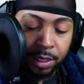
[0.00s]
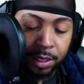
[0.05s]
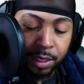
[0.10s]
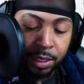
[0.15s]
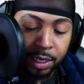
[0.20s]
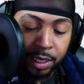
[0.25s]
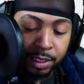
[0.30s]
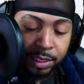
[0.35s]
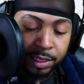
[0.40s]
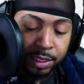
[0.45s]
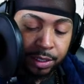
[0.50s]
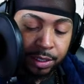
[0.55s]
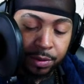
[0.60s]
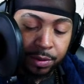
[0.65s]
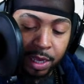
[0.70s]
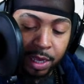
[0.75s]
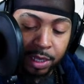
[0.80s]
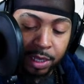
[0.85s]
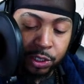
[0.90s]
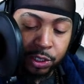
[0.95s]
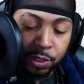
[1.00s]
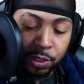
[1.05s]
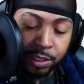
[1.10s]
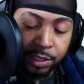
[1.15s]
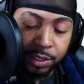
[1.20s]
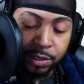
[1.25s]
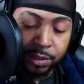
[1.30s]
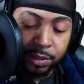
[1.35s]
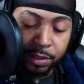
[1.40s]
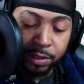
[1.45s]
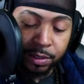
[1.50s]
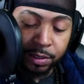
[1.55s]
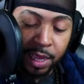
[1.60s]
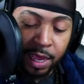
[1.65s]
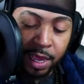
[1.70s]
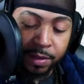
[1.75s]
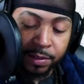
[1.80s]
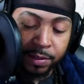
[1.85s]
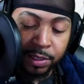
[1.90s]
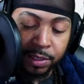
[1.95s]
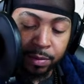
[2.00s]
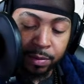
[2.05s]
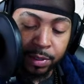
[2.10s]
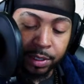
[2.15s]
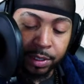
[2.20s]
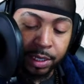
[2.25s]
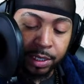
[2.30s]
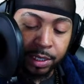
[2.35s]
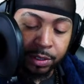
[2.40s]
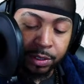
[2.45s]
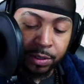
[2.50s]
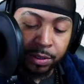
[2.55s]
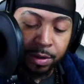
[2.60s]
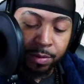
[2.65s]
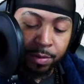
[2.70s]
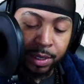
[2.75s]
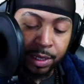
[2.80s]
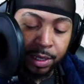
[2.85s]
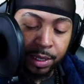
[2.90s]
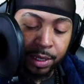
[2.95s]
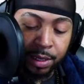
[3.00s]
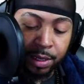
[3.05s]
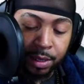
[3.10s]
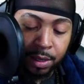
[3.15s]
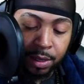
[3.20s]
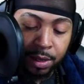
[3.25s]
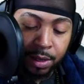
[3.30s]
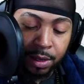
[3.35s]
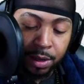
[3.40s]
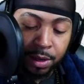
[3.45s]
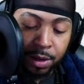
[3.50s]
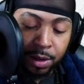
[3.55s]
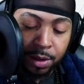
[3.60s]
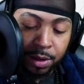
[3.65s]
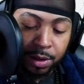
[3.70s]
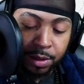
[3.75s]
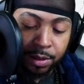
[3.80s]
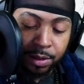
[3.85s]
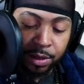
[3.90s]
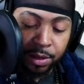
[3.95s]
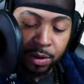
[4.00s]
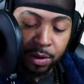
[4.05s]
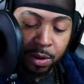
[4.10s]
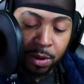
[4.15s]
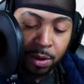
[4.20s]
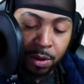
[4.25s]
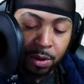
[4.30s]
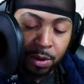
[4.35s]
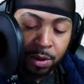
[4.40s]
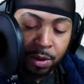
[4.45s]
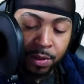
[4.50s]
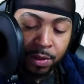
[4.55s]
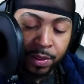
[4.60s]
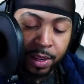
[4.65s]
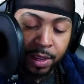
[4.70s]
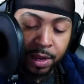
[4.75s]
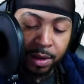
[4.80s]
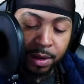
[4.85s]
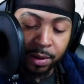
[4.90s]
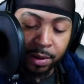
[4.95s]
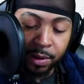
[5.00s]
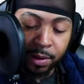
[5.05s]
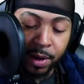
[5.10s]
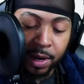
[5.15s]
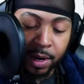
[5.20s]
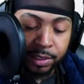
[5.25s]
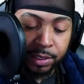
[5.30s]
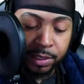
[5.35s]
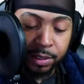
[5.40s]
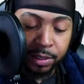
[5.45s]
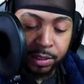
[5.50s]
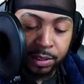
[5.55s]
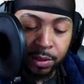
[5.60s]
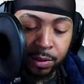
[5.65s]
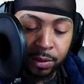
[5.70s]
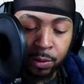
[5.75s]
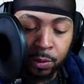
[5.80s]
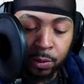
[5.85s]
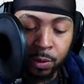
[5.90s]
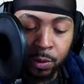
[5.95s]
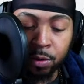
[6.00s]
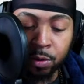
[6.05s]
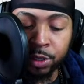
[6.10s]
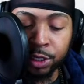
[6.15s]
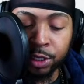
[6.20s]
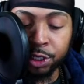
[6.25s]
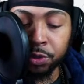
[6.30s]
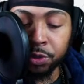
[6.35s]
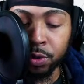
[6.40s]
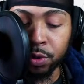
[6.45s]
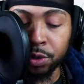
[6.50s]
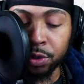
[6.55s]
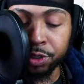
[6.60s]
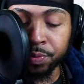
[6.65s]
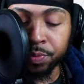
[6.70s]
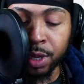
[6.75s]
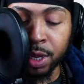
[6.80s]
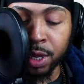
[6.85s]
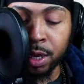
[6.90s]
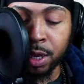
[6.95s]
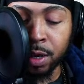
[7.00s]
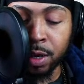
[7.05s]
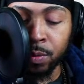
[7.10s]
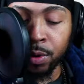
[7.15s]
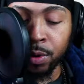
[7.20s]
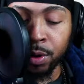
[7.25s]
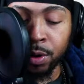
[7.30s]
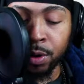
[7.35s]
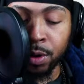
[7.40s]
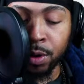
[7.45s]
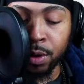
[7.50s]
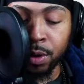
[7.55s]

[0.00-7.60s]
Like I said, you're not trying to have something that's going to be, all that crazy. So you go get you a spot where